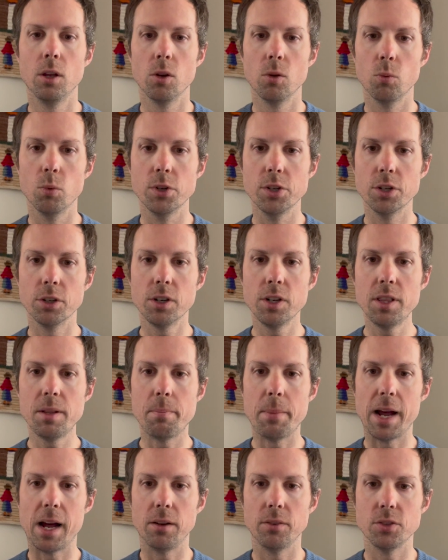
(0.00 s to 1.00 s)
When you're in the
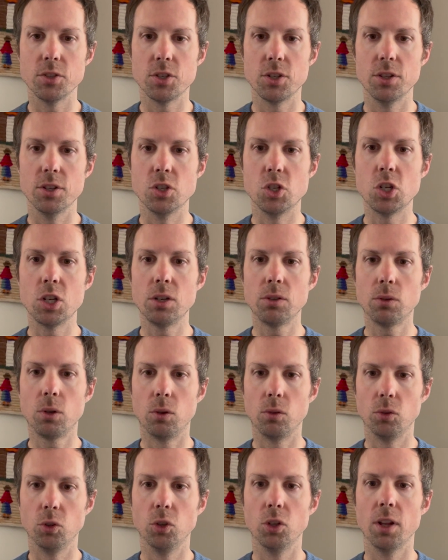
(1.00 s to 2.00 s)
mountains, the general
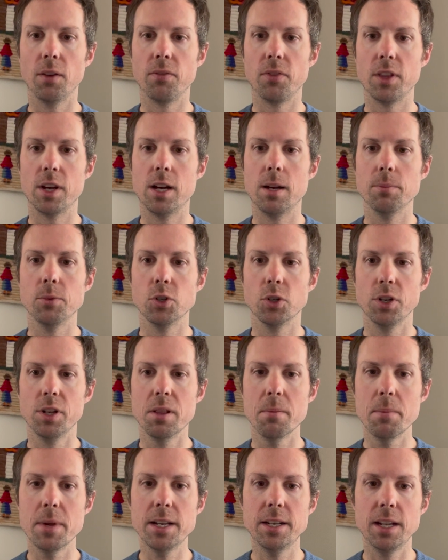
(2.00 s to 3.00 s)
rule of thumb during the
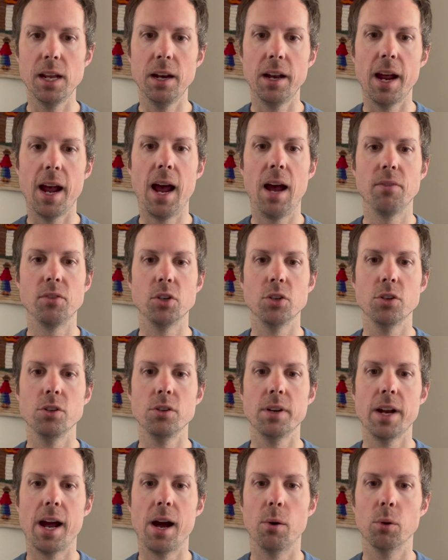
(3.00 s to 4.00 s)
midday to afternoon
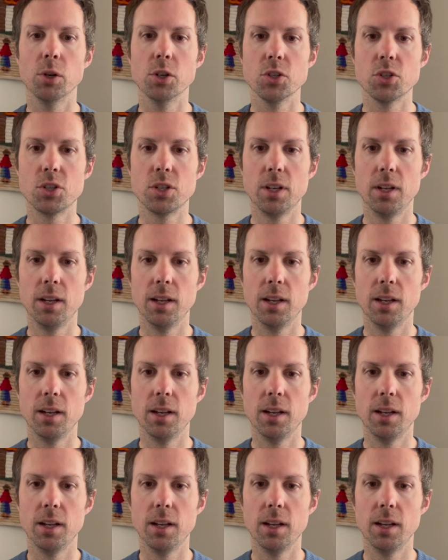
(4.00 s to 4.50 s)
hours